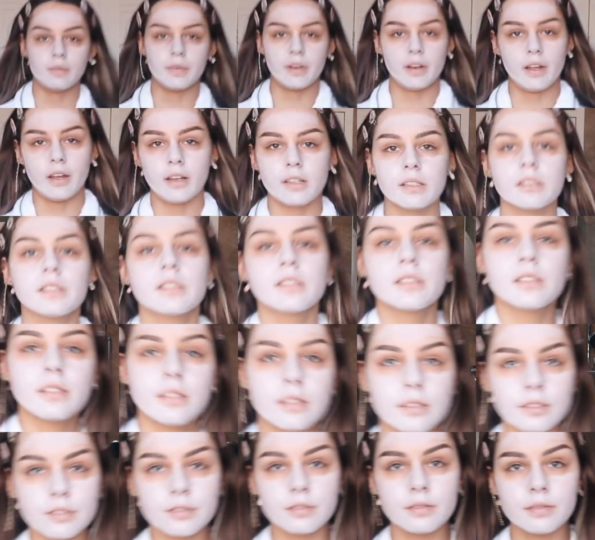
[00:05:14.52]
minutes.
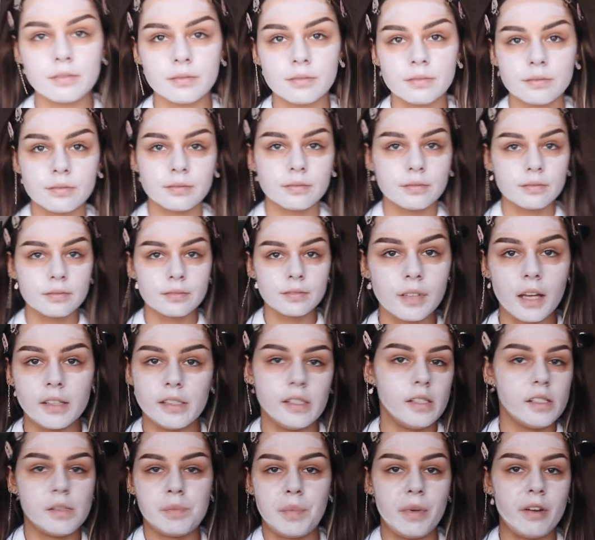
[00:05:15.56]
I
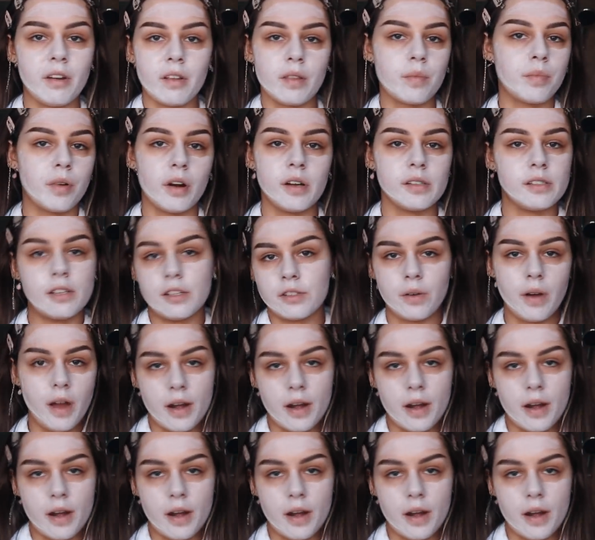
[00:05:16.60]
didn't speed up the process or